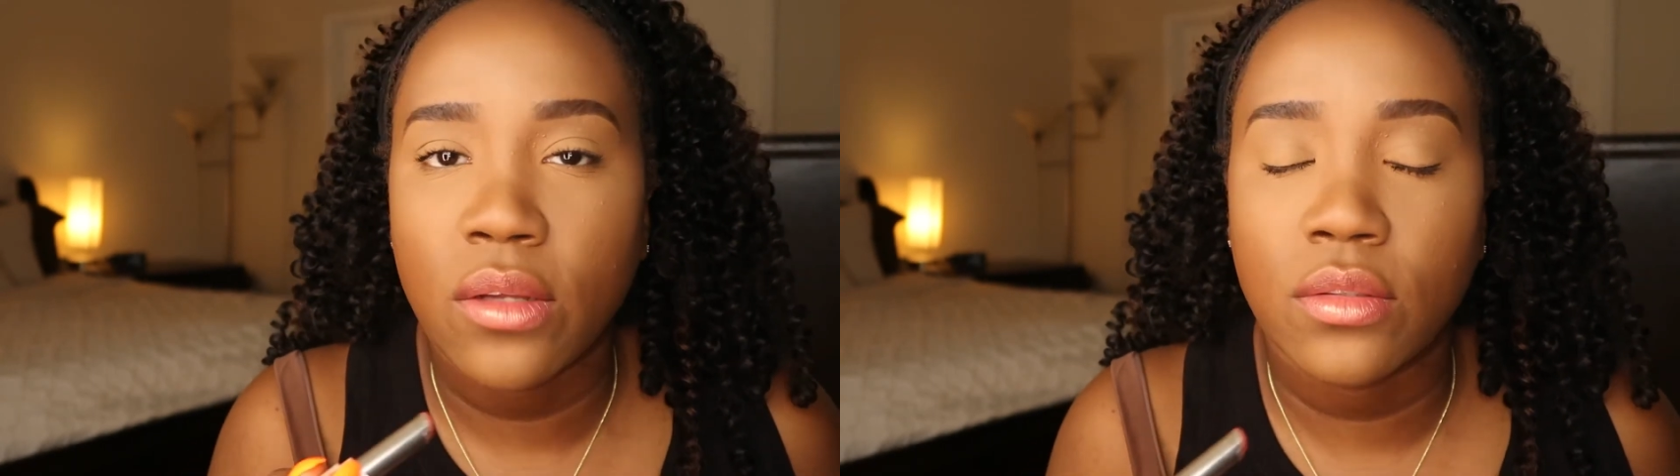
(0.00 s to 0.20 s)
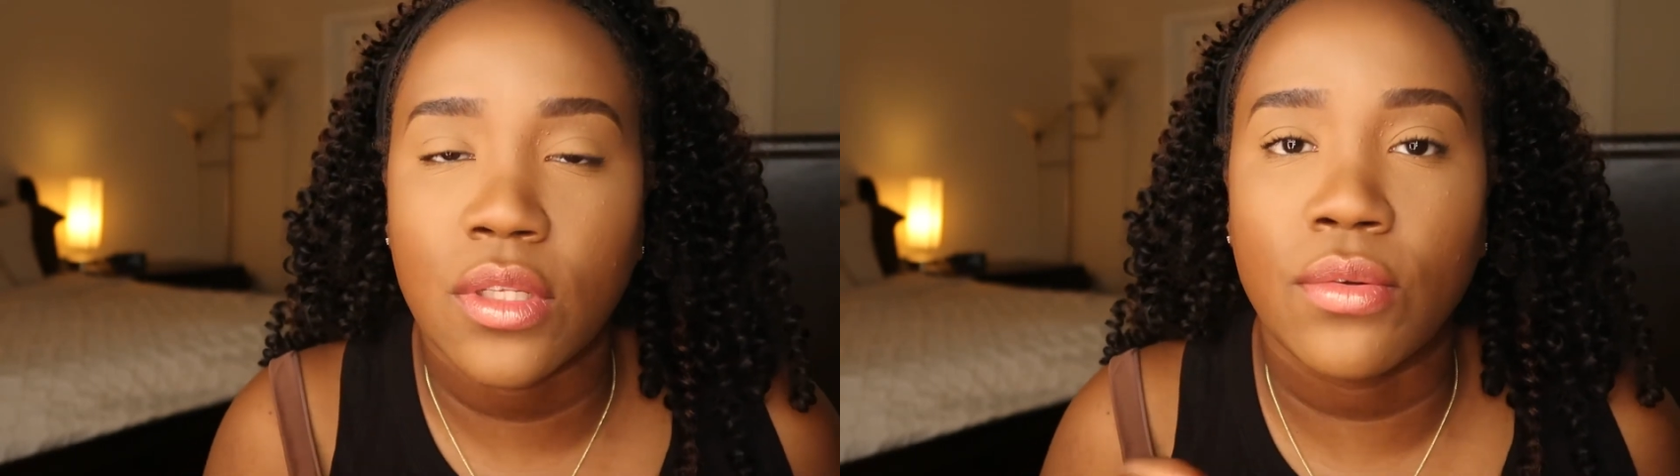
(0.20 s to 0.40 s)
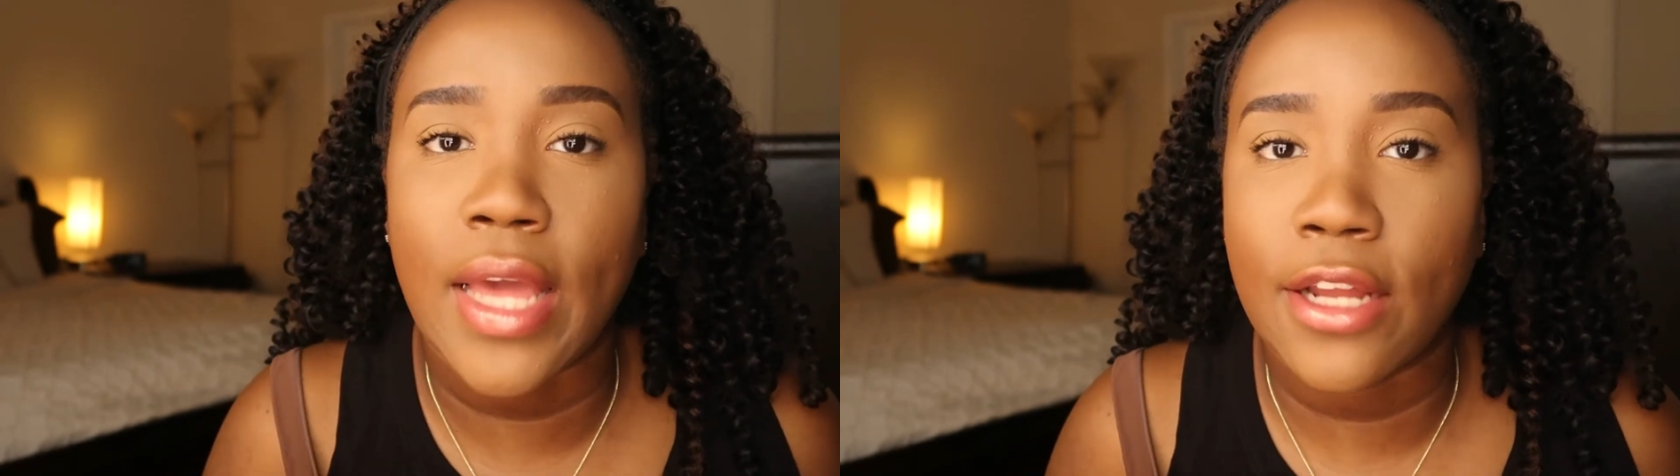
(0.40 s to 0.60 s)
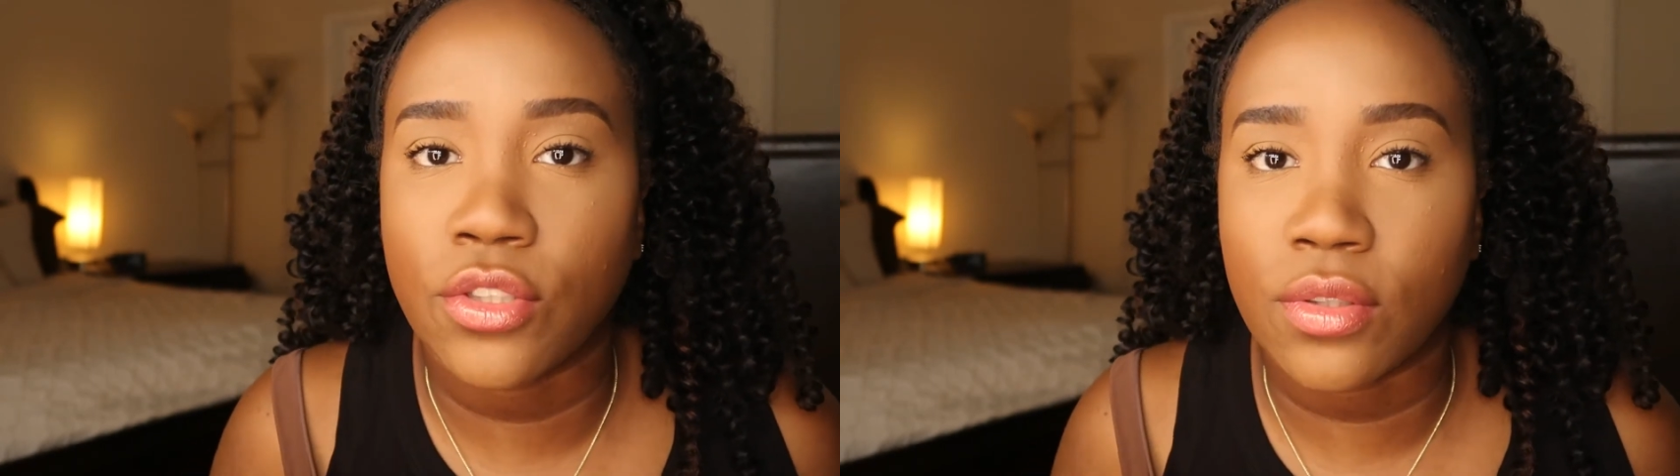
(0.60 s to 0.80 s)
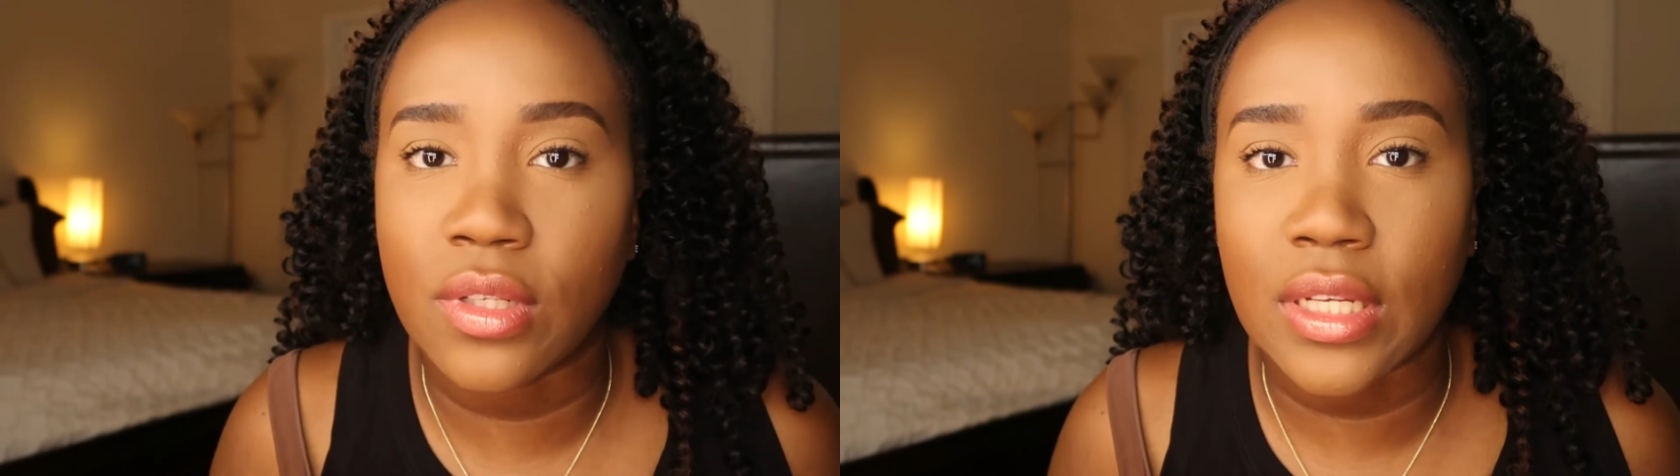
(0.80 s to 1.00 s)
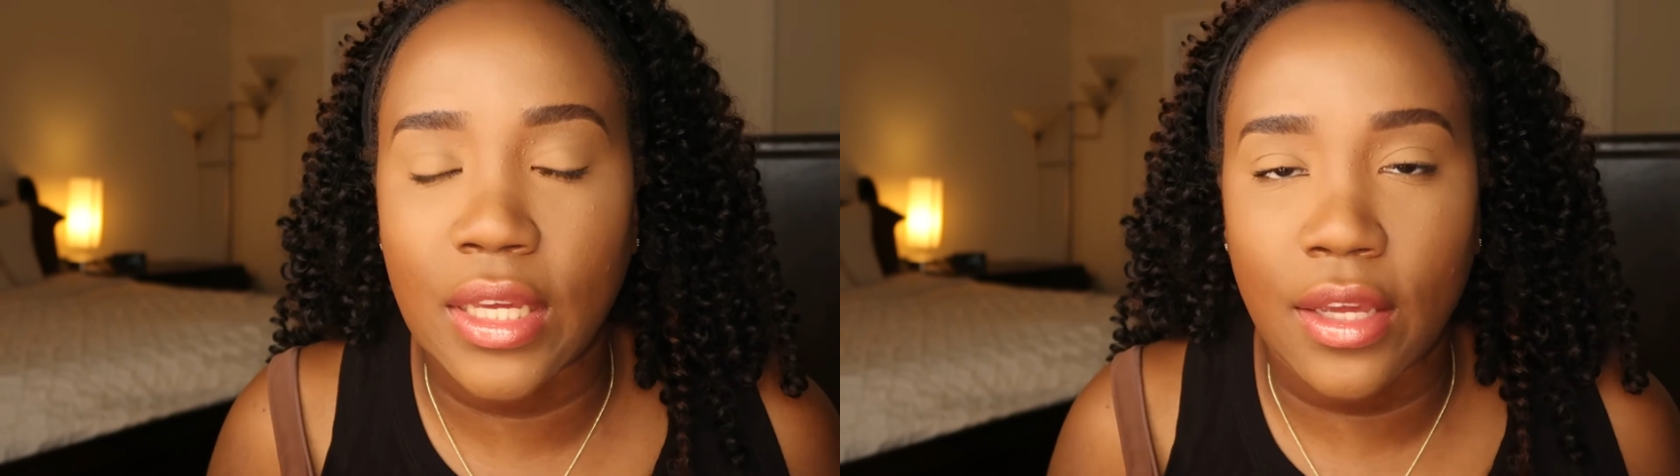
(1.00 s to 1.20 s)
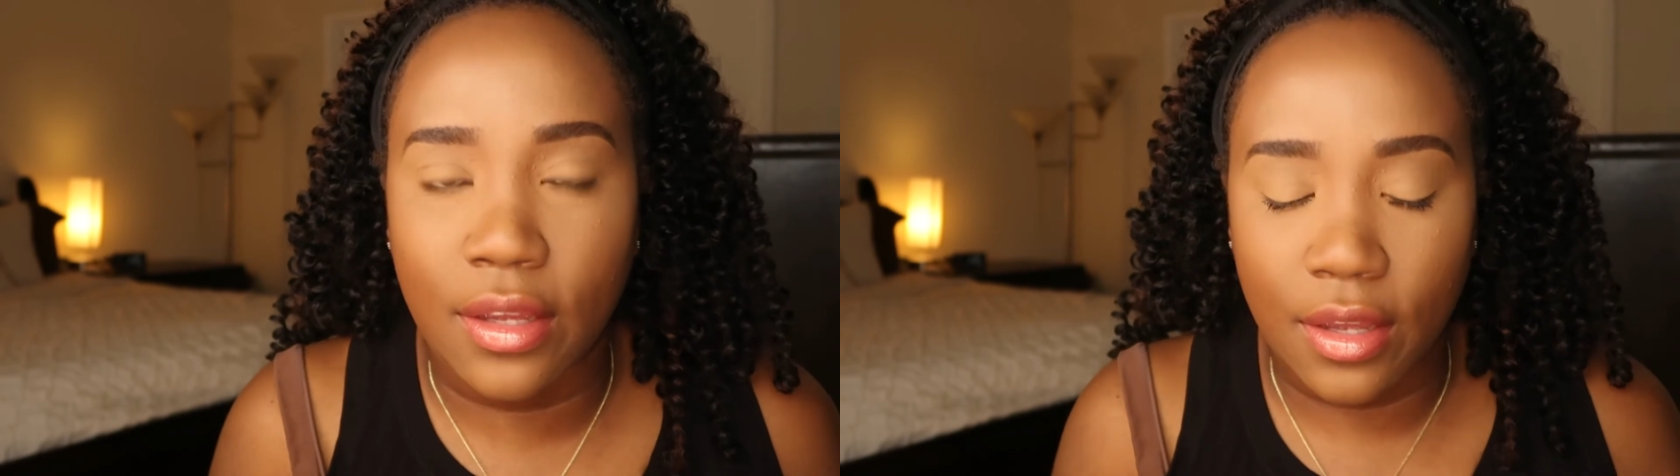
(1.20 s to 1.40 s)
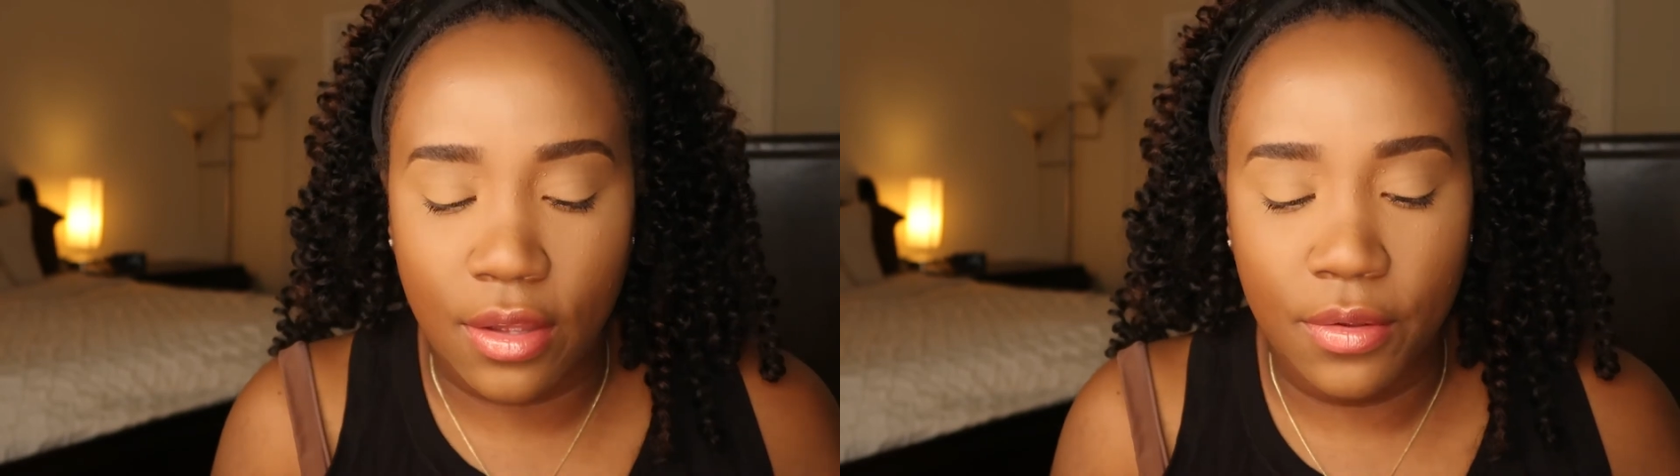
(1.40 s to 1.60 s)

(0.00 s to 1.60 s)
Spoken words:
so natural looking,